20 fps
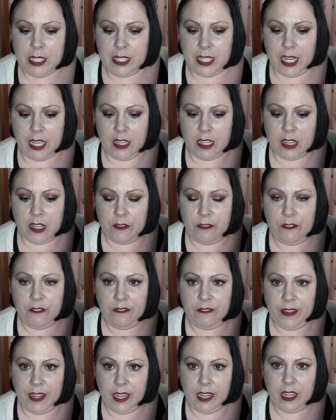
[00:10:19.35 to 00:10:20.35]
say that the
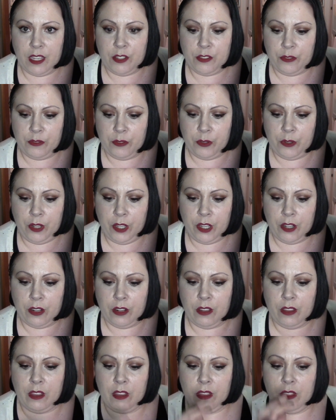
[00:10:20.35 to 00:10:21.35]
fig is
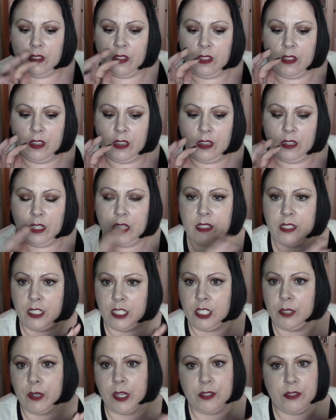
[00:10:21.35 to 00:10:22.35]
fruitier, because they
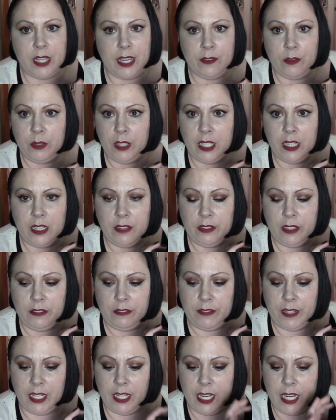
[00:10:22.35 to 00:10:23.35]
do also have a really lovely
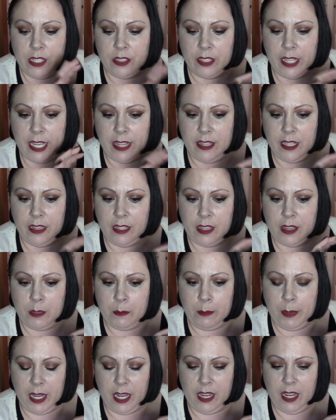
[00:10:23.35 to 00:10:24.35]
fig candle. I think that the
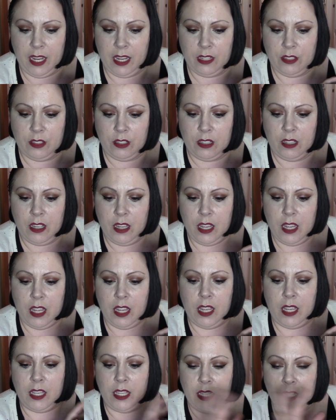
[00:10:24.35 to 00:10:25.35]
bay candle
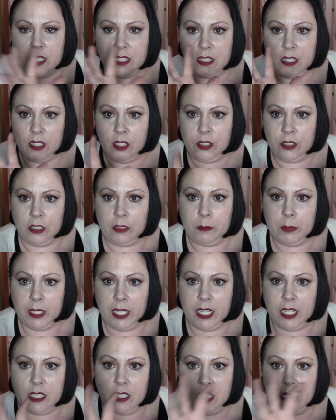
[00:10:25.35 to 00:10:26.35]
is a good
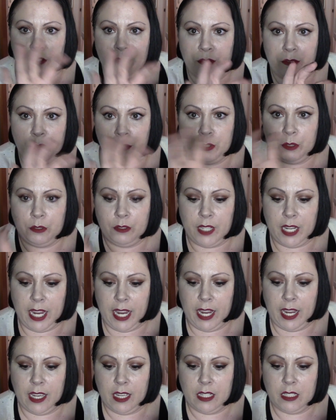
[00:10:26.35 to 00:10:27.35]
blend of fruit
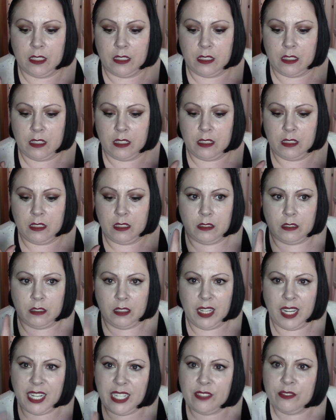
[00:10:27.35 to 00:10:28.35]
and
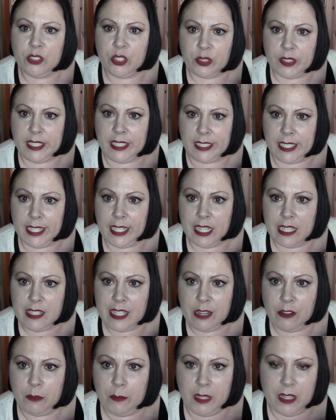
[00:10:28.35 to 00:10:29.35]
kind of green. I guess
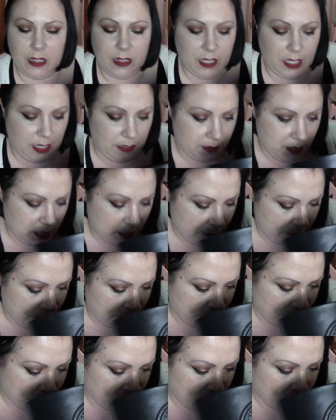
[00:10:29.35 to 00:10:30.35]
that would be the leaves.
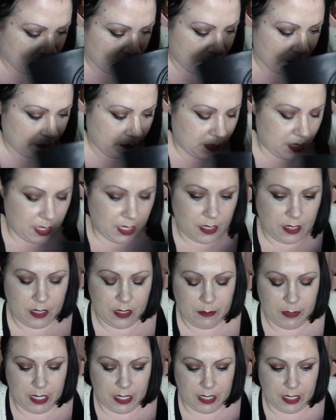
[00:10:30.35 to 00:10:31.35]
But this is
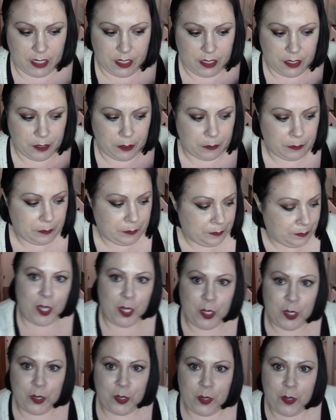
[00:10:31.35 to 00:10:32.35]
amazing too.
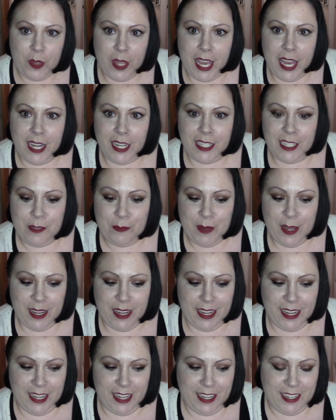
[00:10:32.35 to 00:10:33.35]
So that's
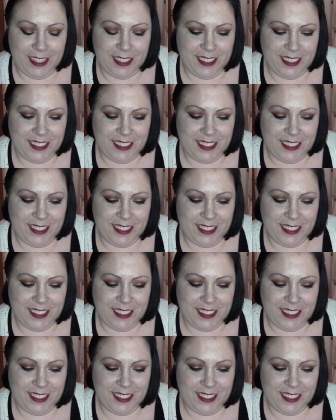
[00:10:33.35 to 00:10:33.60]
my